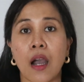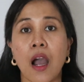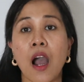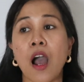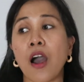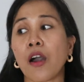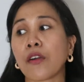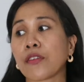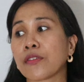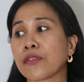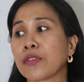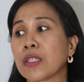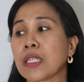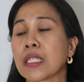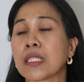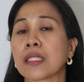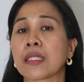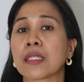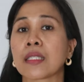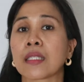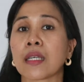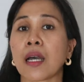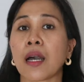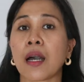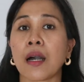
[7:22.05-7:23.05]
of
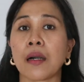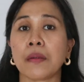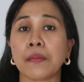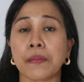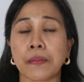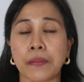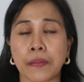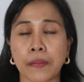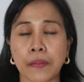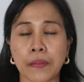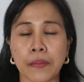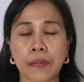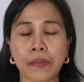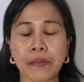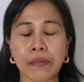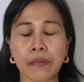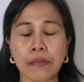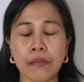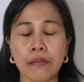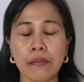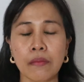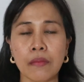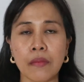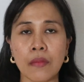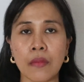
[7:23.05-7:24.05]
these
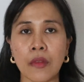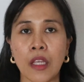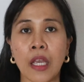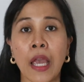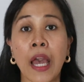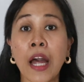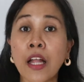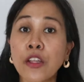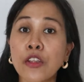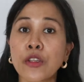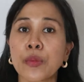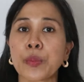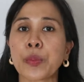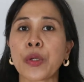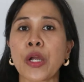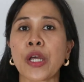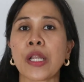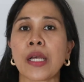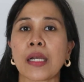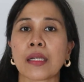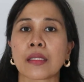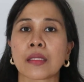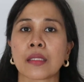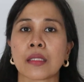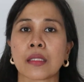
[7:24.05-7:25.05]
health
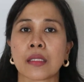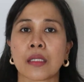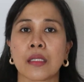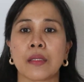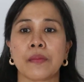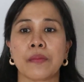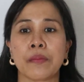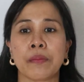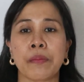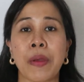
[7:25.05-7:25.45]
products,